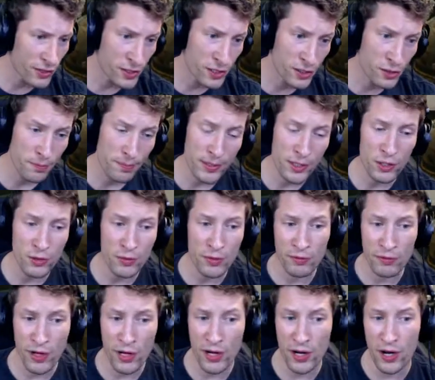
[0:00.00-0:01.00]
two builds we
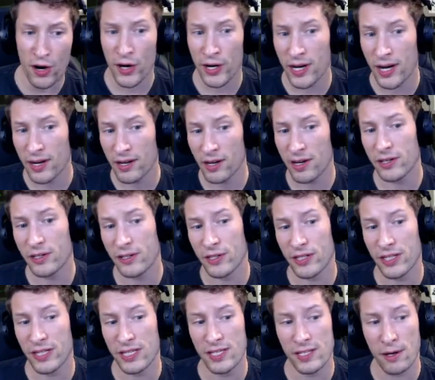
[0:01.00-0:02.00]
run are kind of under
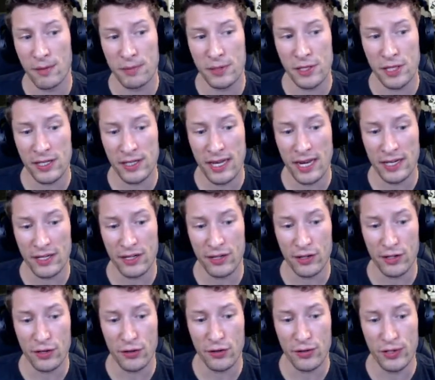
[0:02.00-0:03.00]
the assumption that you're
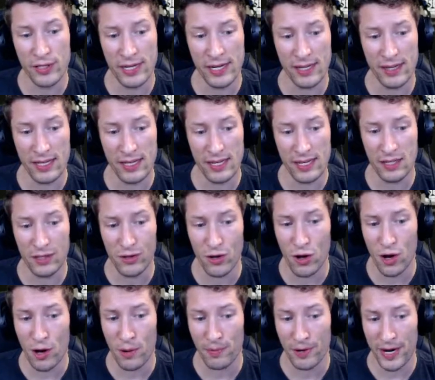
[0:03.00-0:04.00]
using the
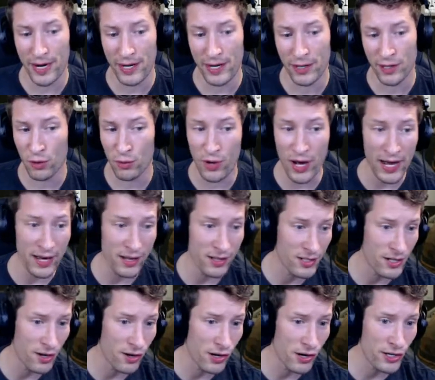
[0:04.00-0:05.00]
Lawbreaker
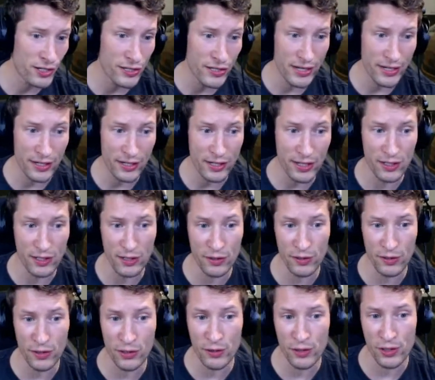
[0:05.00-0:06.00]
wildcard so that you can
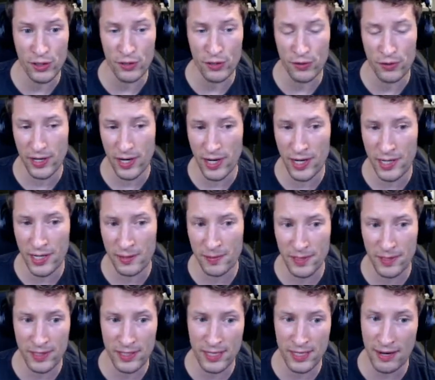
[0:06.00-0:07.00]
use two guns
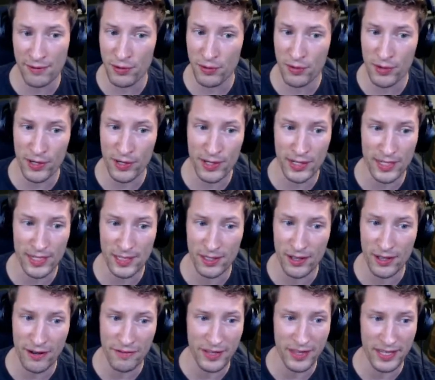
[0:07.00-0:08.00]
because everyone is
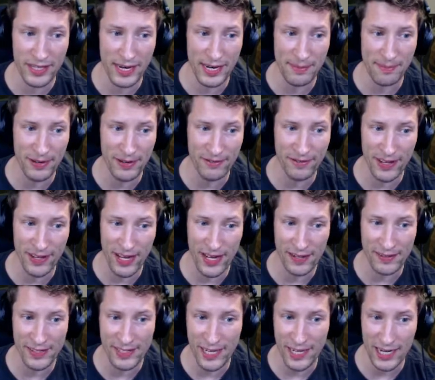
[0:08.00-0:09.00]
loving the
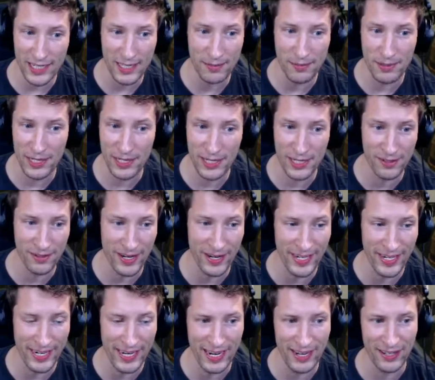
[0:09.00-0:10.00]
MP5s and the SMGs
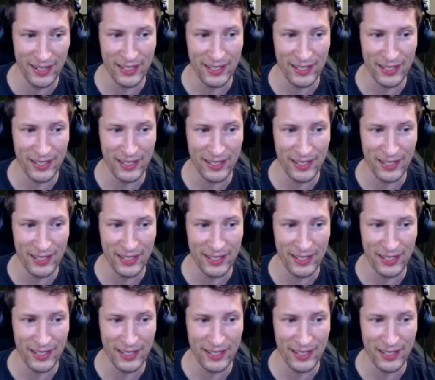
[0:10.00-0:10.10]
right now.